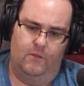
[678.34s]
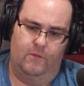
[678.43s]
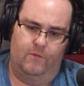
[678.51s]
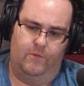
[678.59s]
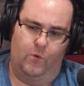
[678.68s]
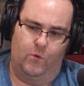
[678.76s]

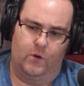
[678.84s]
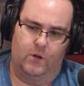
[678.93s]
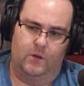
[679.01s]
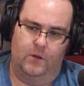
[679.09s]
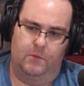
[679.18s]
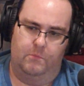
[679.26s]

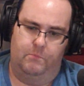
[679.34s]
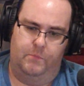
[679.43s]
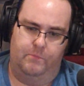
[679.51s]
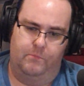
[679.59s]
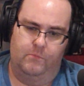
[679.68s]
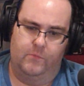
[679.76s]
for
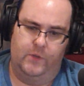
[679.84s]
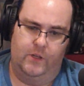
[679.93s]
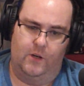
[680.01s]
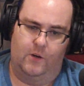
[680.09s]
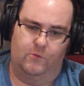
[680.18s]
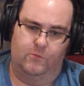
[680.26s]

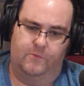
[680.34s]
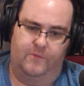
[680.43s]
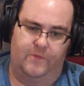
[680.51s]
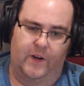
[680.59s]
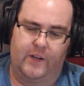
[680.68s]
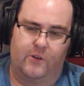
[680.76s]

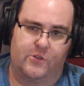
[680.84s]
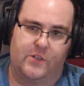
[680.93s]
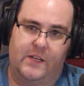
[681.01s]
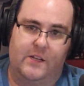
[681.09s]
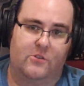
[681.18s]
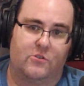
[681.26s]
funnier
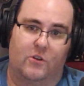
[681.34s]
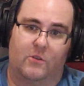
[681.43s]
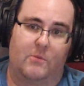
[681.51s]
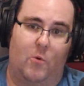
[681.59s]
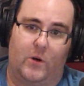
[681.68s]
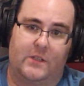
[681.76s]
scenes
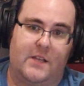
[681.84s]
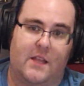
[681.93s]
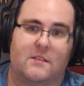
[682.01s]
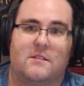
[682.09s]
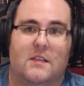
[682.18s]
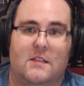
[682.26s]
or more
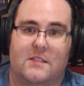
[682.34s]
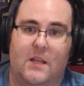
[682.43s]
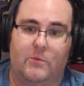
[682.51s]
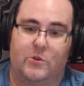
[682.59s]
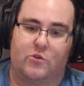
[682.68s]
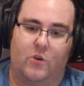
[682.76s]
intense scenes, they
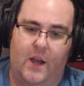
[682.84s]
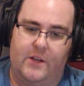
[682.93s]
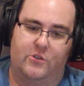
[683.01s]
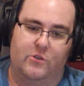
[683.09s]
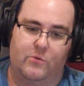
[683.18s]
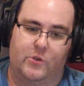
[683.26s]
would try
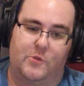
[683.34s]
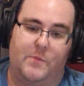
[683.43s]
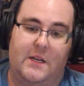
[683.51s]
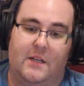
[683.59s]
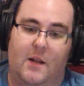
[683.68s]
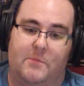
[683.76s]
to
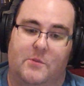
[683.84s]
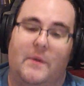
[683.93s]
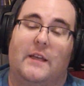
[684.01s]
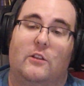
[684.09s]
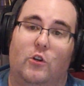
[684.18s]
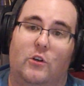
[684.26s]
speed it up to
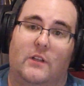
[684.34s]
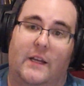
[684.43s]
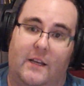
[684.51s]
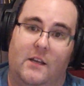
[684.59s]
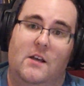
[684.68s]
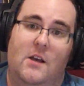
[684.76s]
make it look
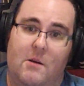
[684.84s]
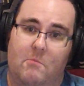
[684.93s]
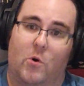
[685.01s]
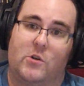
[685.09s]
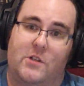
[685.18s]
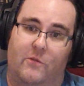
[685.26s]
like
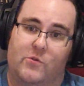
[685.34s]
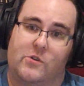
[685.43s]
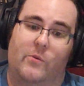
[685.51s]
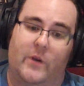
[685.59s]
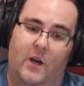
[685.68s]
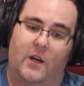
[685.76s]
more stuff was
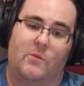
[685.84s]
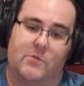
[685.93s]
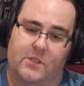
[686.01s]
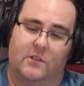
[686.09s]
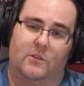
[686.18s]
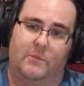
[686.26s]
going on. It
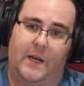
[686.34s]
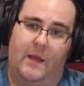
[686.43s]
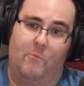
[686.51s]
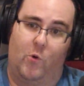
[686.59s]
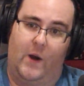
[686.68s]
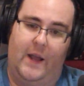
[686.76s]
was a little bit
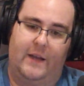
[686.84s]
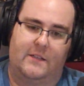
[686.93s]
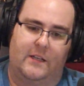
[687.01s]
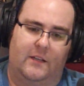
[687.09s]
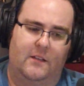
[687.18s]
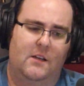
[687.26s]
more
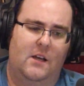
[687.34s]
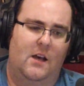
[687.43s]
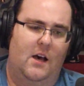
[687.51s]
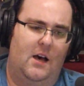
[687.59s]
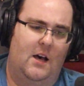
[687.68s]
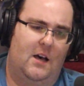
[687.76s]
hectic.
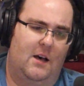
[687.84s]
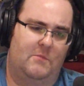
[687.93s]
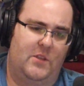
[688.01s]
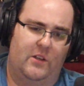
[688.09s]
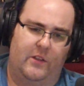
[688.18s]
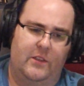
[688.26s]

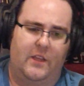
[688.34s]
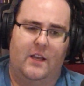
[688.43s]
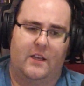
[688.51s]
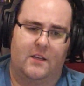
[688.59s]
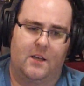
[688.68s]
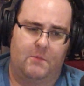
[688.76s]
The only thing
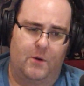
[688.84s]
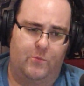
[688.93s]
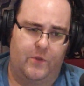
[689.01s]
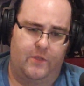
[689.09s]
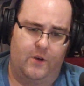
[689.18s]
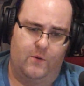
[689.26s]
I could come up
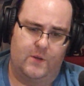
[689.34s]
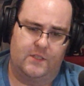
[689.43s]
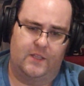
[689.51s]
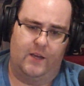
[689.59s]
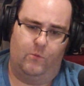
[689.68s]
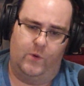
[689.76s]
with, though, is
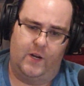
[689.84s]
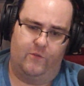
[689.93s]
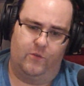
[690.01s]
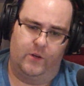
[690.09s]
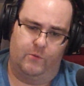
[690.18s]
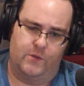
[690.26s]
that
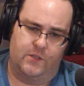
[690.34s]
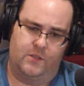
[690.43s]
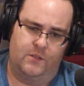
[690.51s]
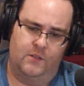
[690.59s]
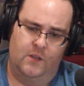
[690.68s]
whenever it was